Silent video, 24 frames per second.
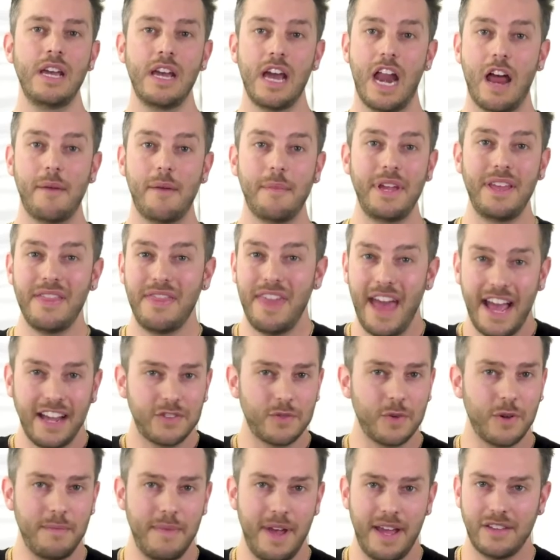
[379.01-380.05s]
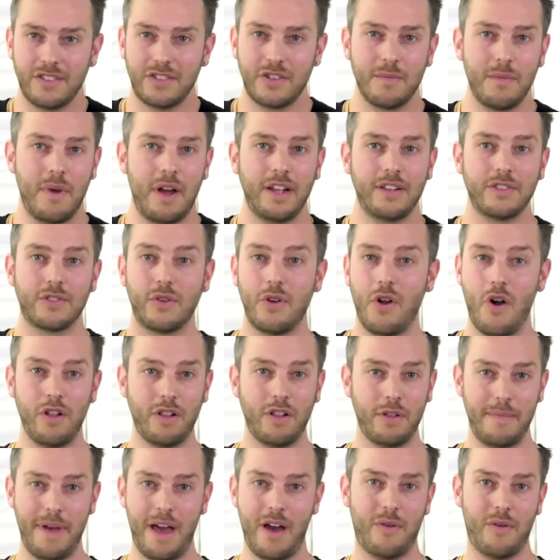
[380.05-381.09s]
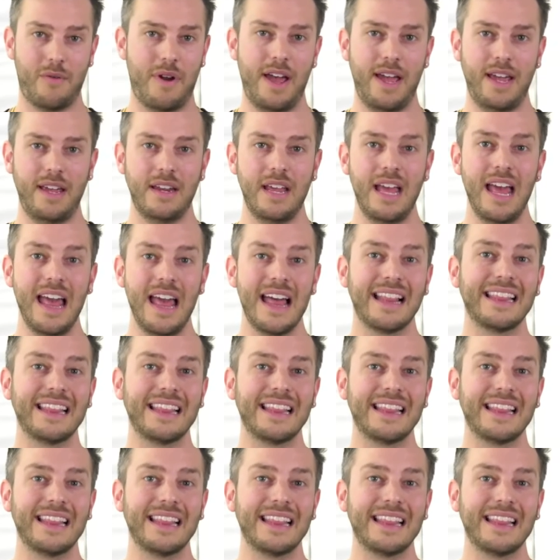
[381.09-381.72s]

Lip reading: I mean, that's what masterminds are all about, right?